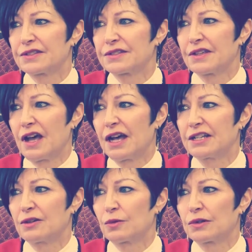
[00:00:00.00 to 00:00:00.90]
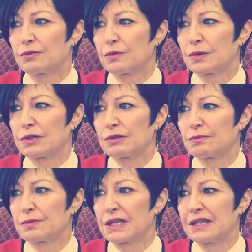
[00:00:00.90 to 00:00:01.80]
society, we're
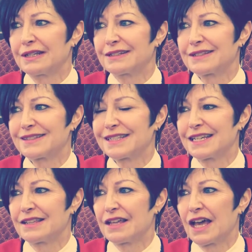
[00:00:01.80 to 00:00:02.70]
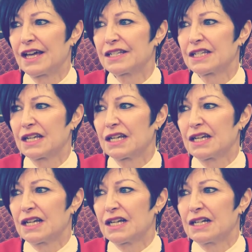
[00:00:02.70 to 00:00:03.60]
beginning to see that
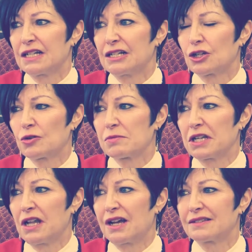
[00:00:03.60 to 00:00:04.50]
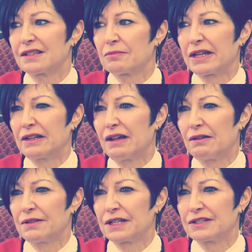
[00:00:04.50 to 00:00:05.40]
criminalizing mental
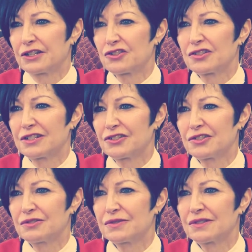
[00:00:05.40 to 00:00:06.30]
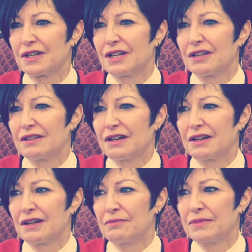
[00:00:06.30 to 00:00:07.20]
health and addiction issues
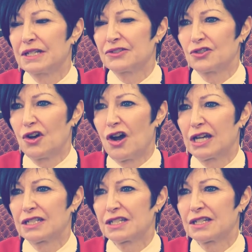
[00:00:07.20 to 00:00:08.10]
is not